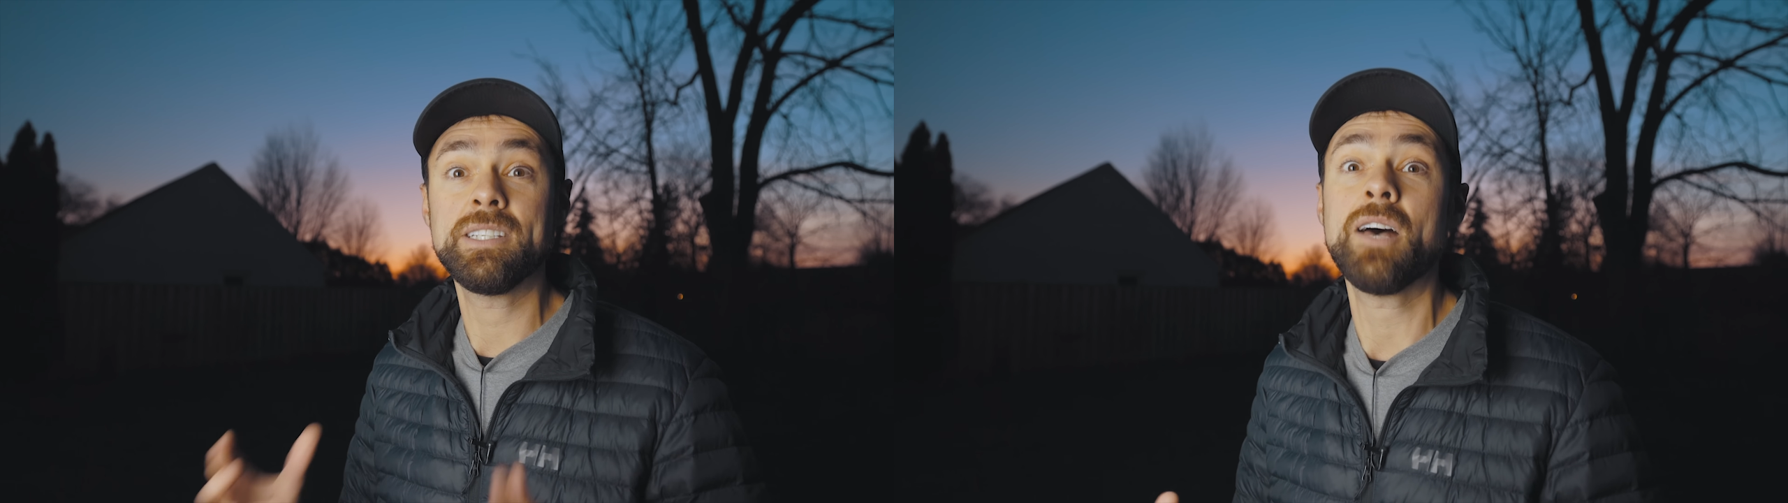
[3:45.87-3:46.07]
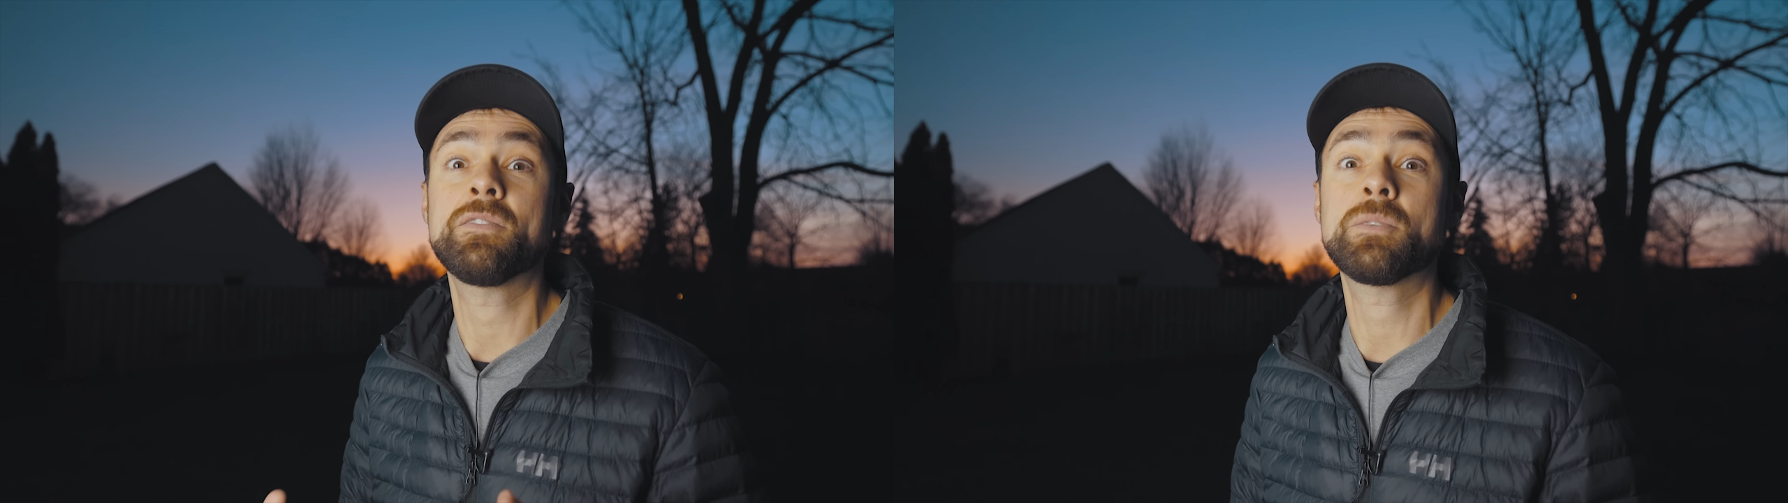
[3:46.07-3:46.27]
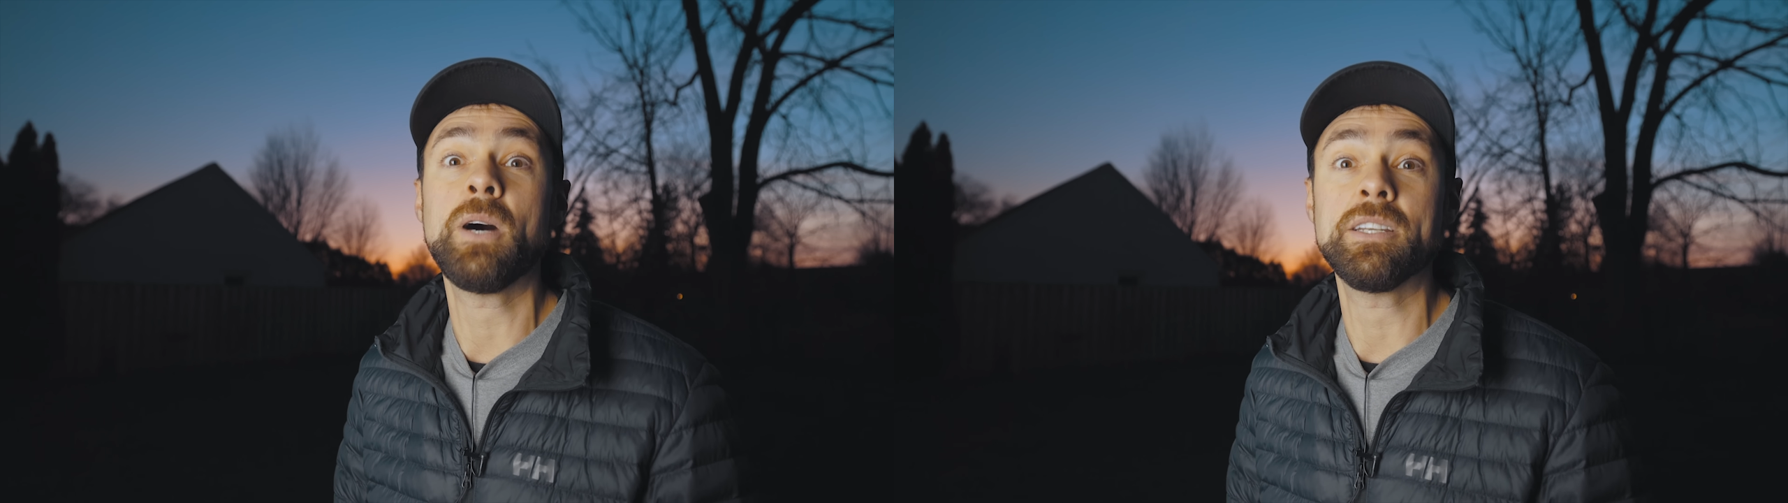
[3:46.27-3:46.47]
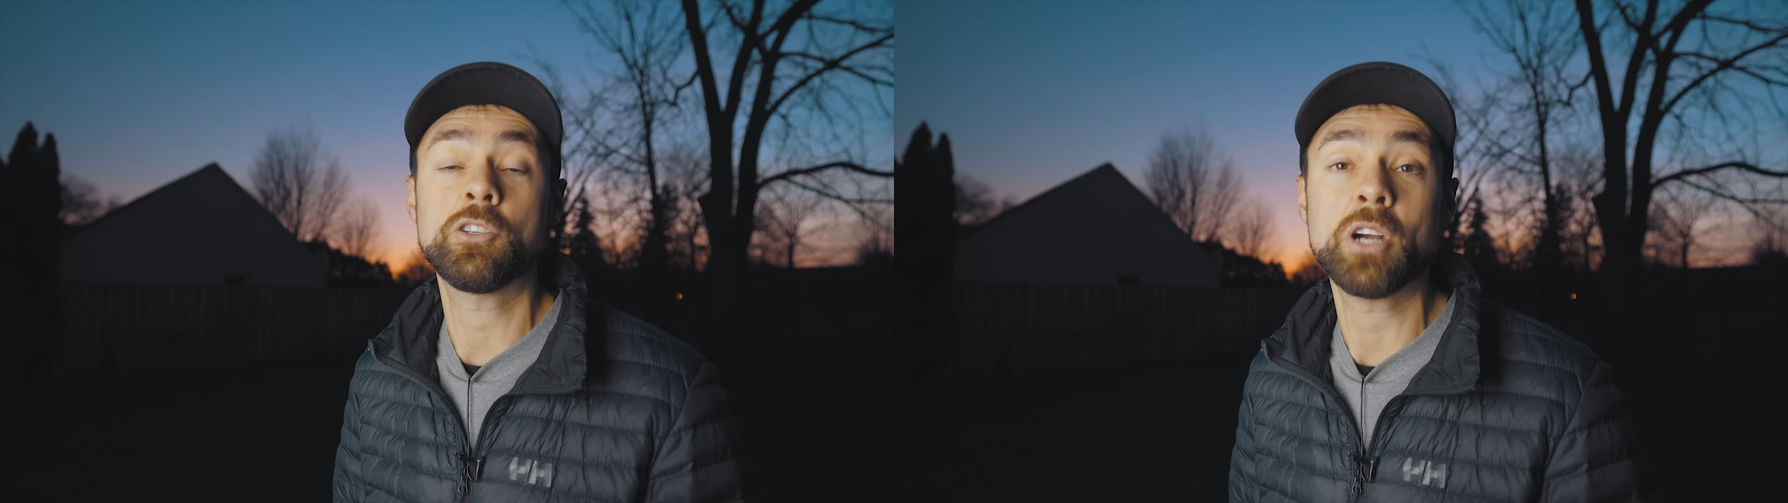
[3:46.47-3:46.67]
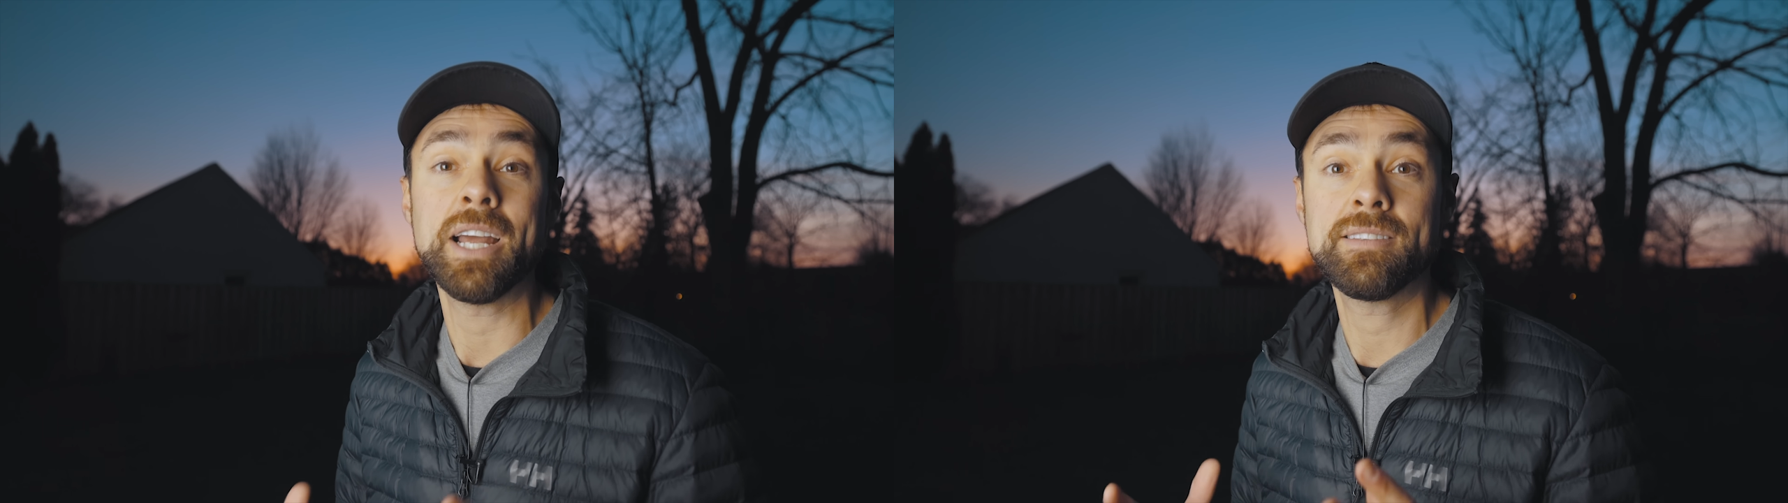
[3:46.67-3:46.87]
tough spot to
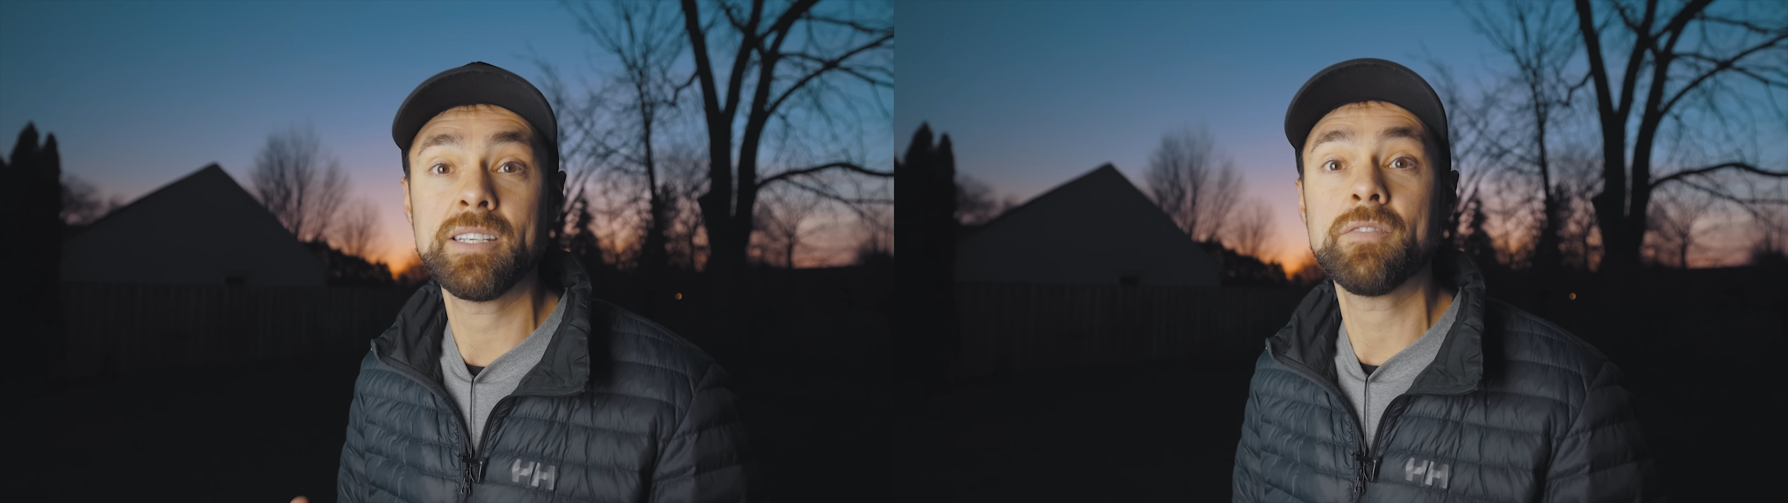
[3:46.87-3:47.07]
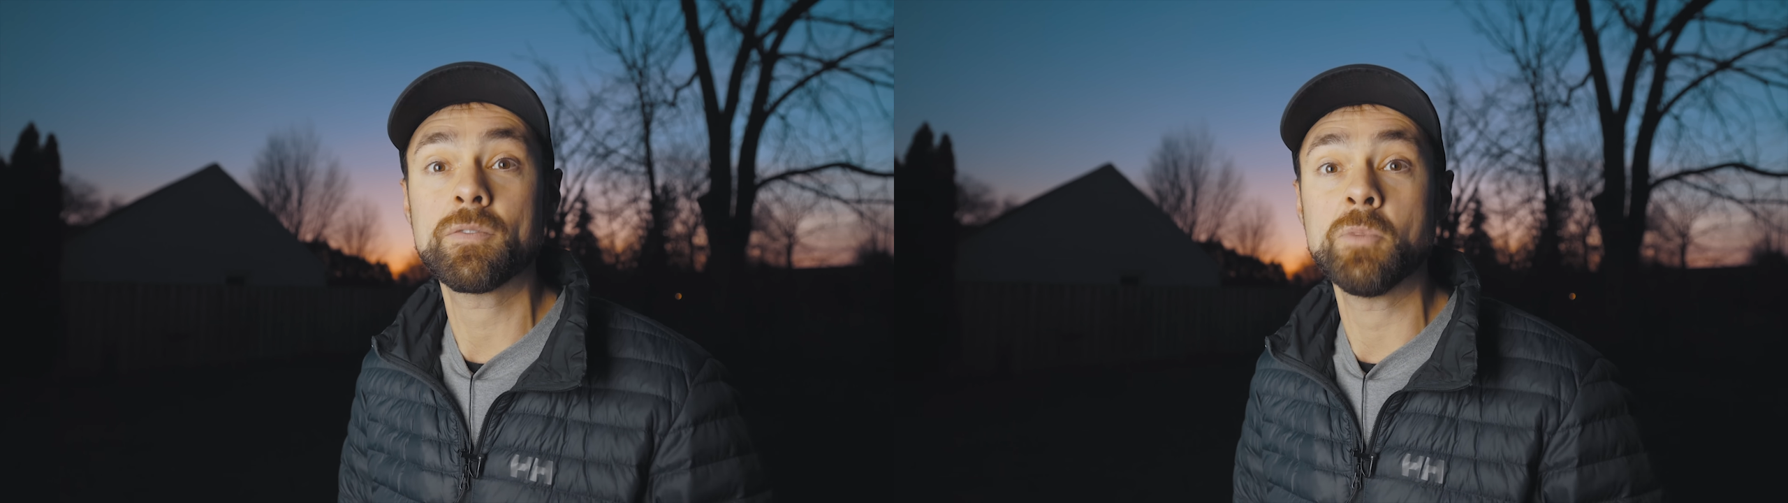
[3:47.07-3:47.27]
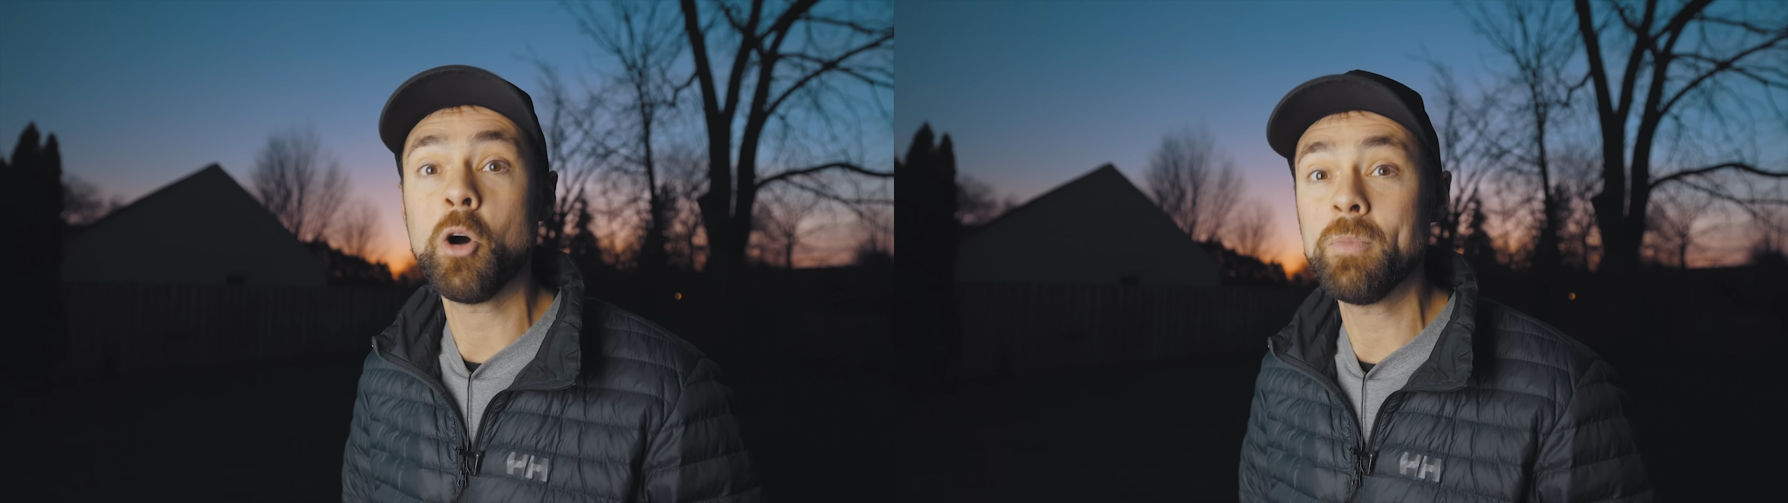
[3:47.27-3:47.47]
try and see it from home,